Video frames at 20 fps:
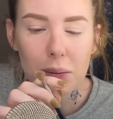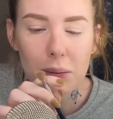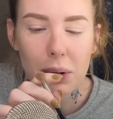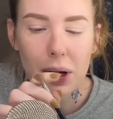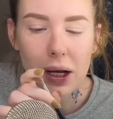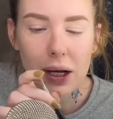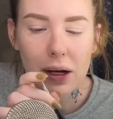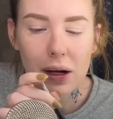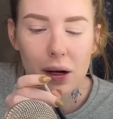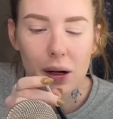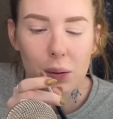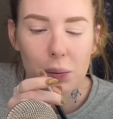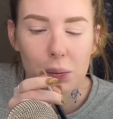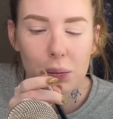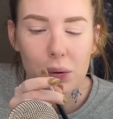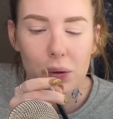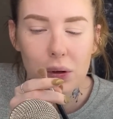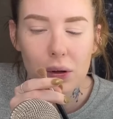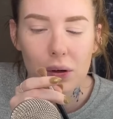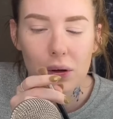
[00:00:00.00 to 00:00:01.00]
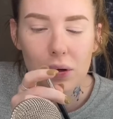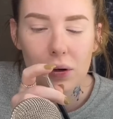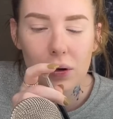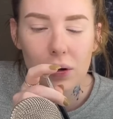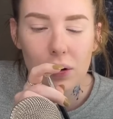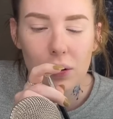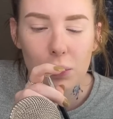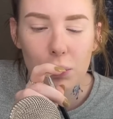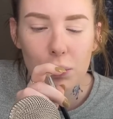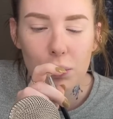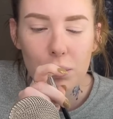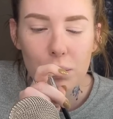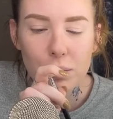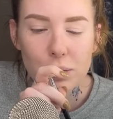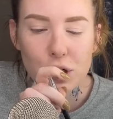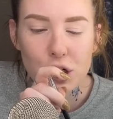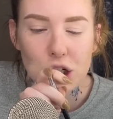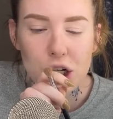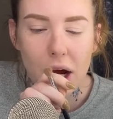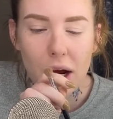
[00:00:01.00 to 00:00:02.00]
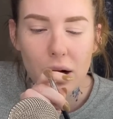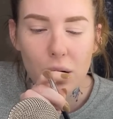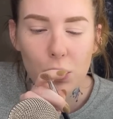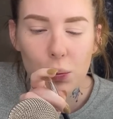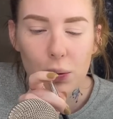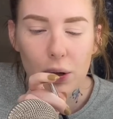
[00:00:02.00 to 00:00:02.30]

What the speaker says: makeup shadow